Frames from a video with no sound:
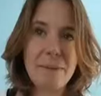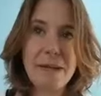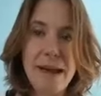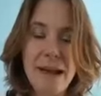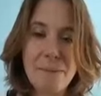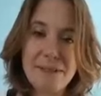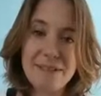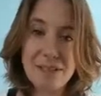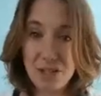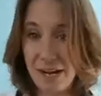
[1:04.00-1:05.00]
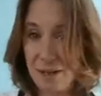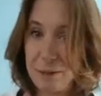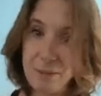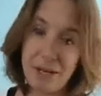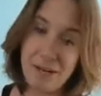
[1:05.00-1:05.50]
might happen is a
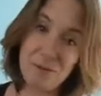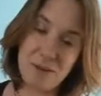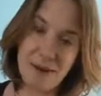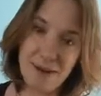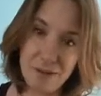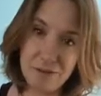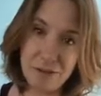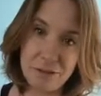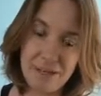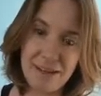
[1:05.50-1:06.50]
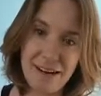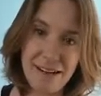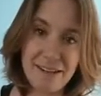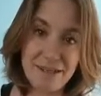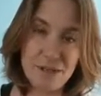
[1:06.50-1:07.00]
child might come running through here
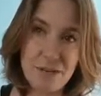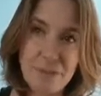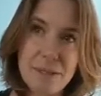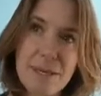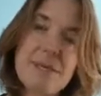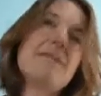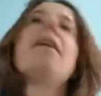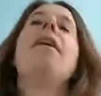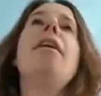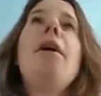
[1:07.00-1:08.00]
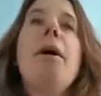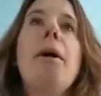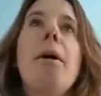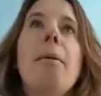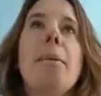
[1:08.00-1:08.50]
and disrupt us.
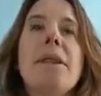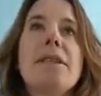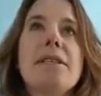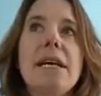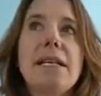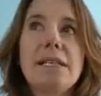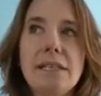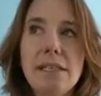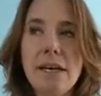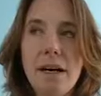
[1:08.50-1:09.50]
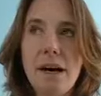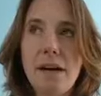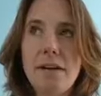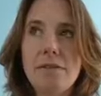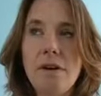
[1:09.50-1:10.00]
But this idea
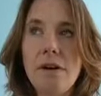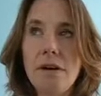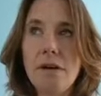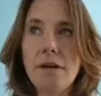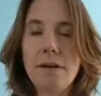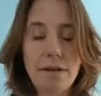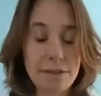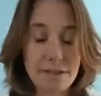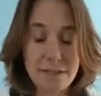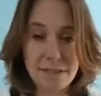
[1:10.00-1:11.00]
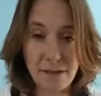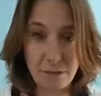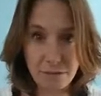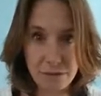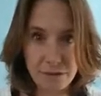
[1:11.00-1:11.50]
of this
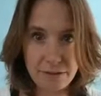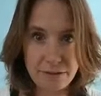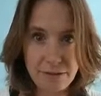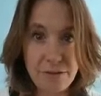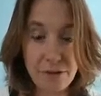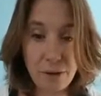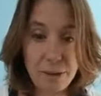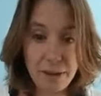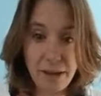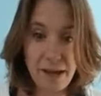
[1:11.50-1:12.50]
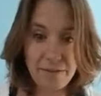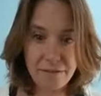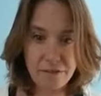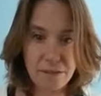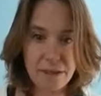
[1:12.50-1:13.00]
discomfort of going live,
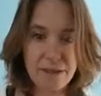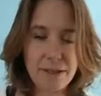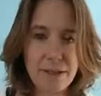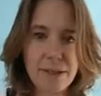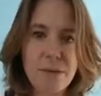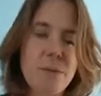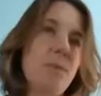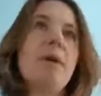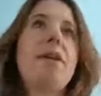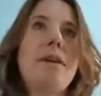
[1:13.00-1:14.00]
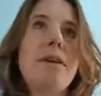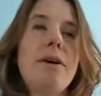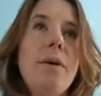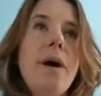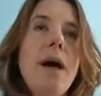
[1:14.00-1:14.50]
of being here with
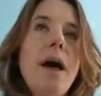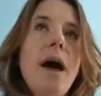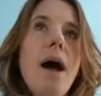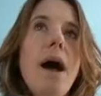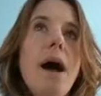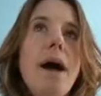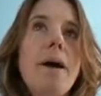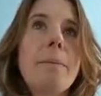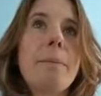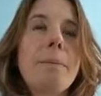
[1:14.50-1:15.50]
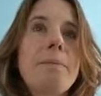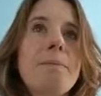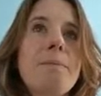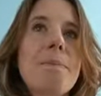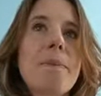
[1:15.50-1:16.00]
you, and
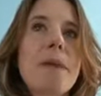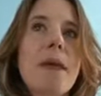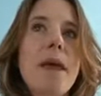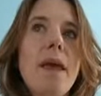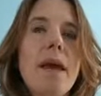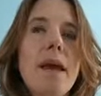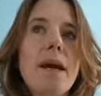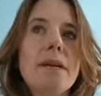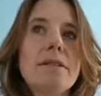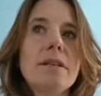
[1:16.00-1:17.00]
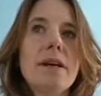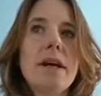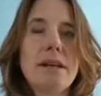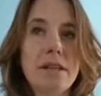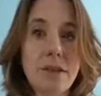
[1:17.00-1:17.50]

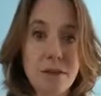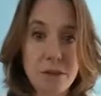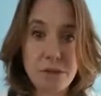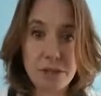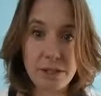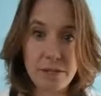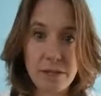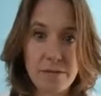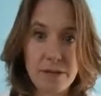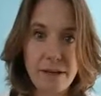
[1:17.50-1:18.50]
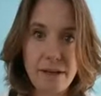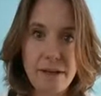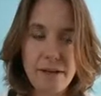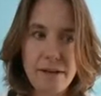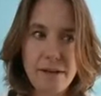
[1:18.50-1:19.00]
the notion of like,